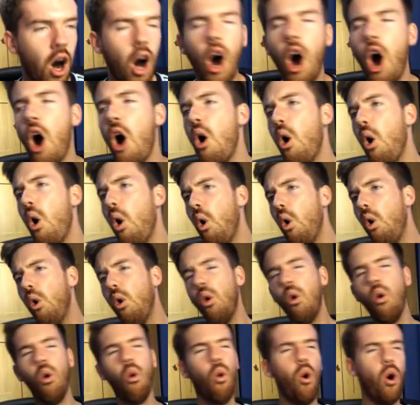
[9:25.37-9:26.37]

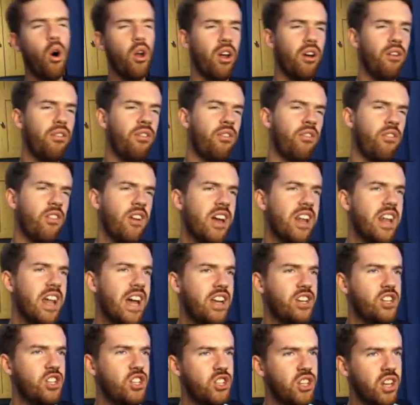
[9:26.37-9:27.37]
Oh, what a
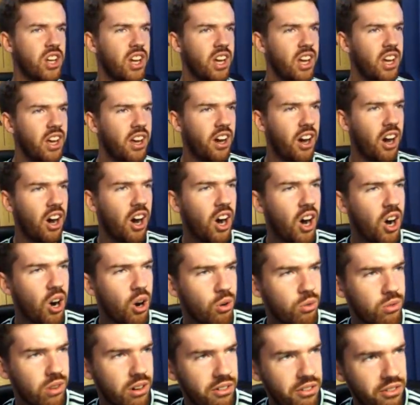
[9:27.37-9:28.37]
finish. Oh,
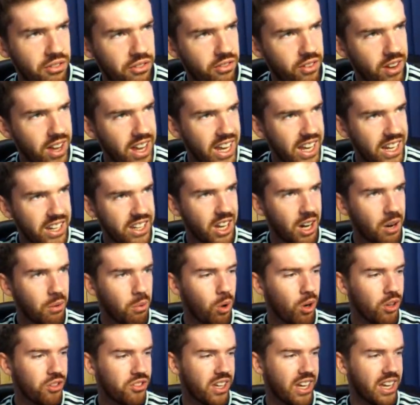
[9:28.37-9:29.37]
Raphinha,
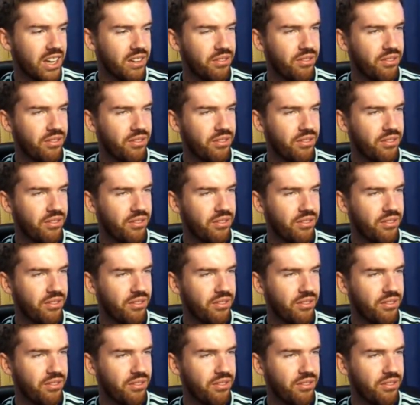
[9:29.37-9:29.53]
what a